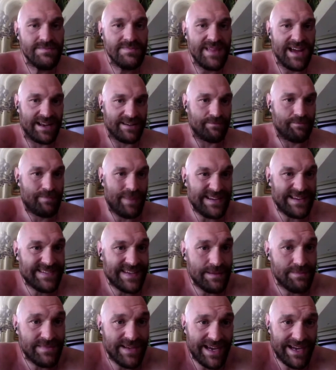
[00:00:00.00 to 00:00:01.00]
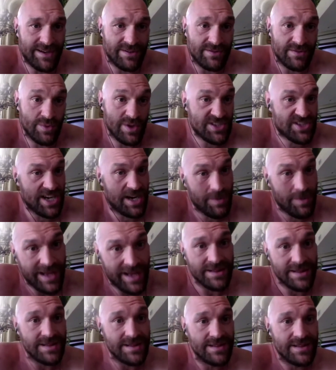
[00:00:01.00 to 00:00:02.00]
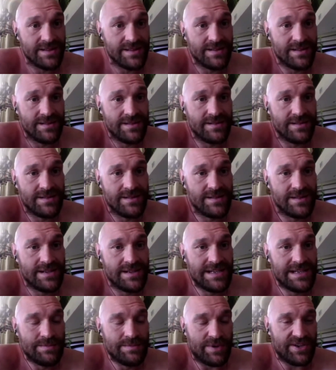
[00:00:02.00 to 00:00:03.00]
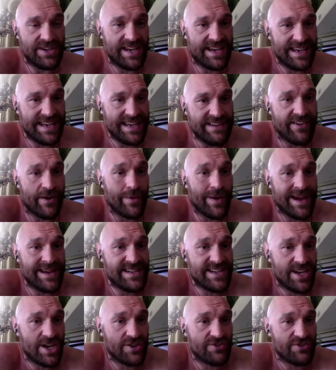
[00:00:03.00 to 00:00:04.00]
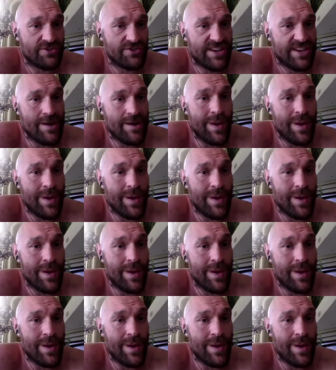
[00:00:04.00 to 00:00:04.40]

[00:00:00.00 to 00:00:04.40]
and beat him down, which I will. But you can never write Deontay